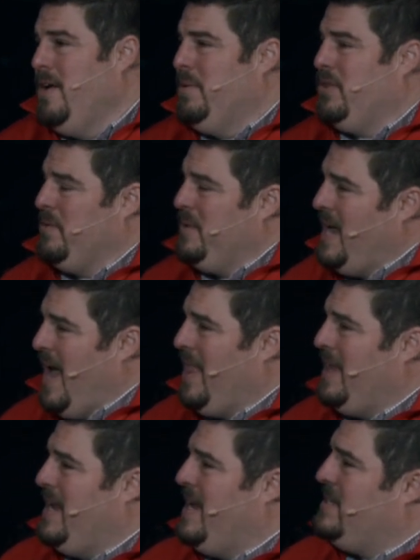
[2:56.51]
But the
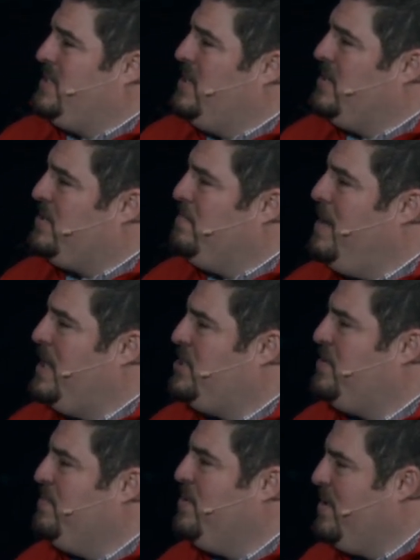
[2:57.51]
reality is, there's
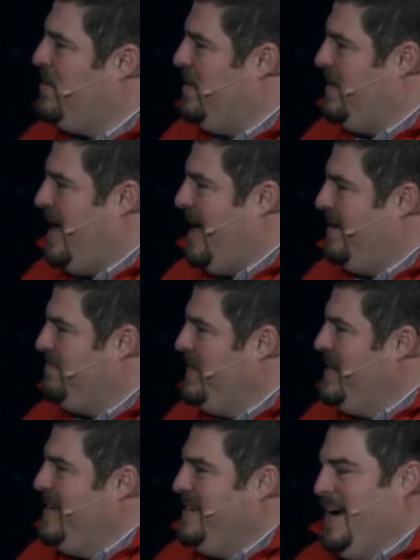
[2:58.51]
much more than that.
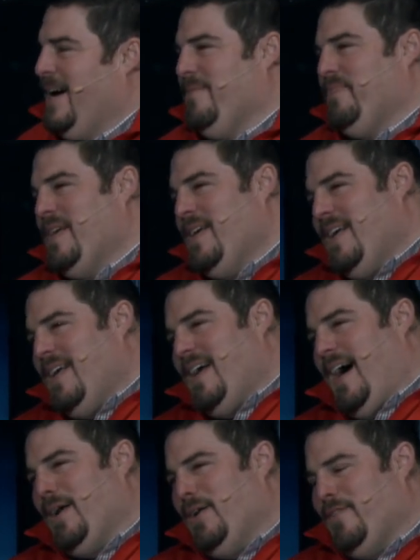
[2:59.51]
Now,
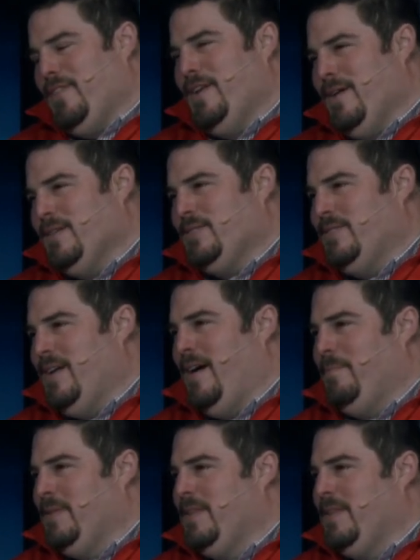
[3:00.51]
I don't know if you know this or not, but